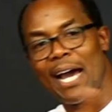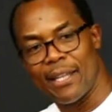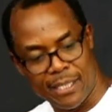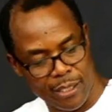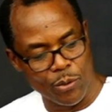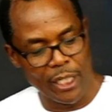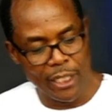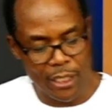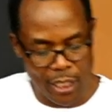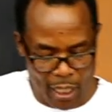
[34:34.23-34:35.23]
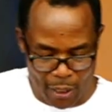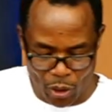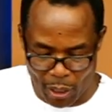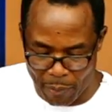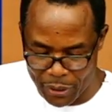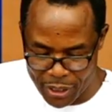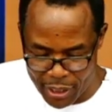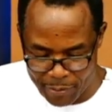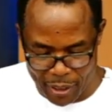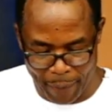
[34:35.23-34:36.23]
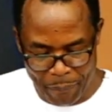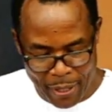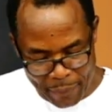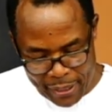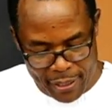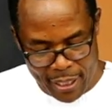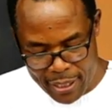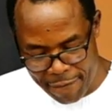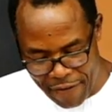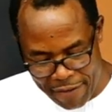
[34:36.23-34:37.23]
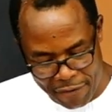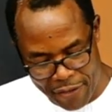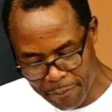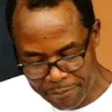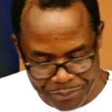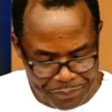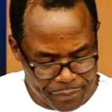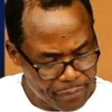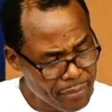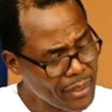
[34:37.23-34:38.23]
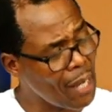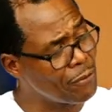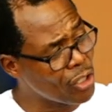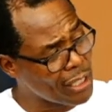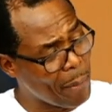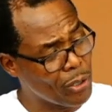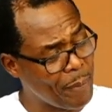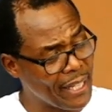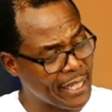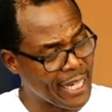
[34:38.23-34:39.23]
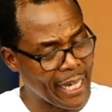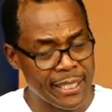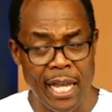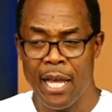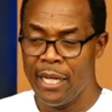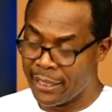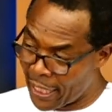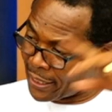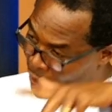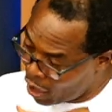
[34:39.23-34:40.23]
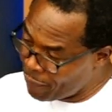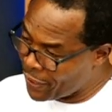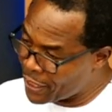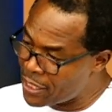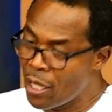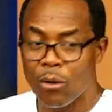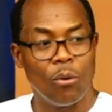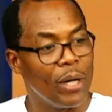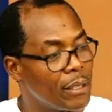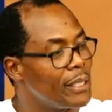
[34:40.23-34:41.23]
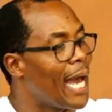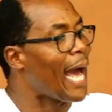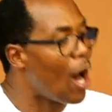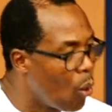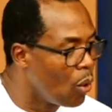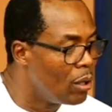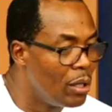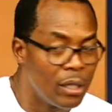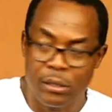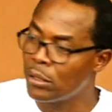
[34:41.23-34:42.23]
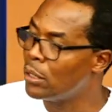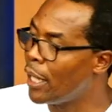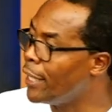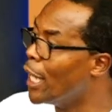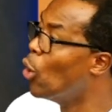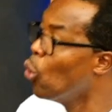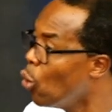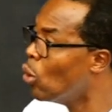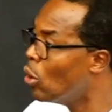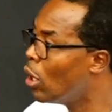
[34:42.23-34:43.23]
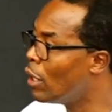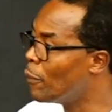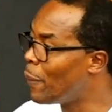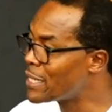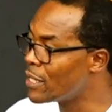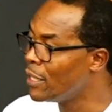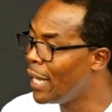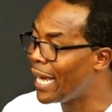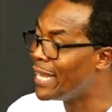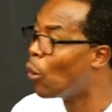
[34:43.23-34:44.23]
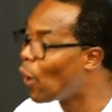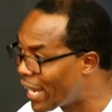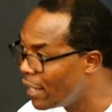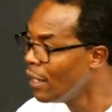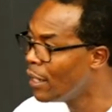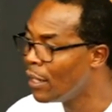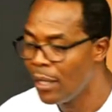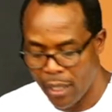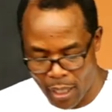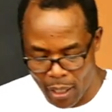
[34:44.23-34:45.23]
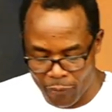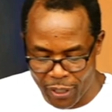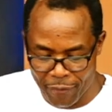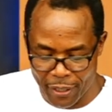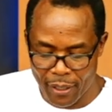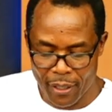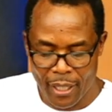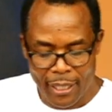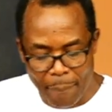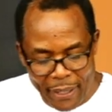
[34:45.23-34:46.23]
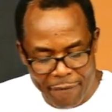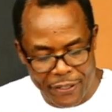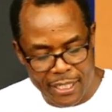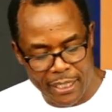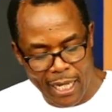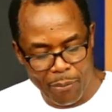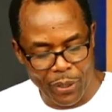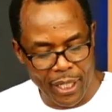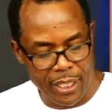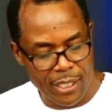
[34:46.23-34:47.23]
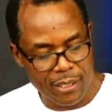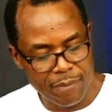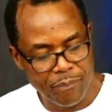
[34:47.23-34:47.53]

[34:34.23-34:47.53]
others that we didn't uh, talk about in Scripture, but just the five of them. We talked about paying the tithes, tithes and offerings, the how and the who of the person, and the when uh, of giving. The benefits that come with this.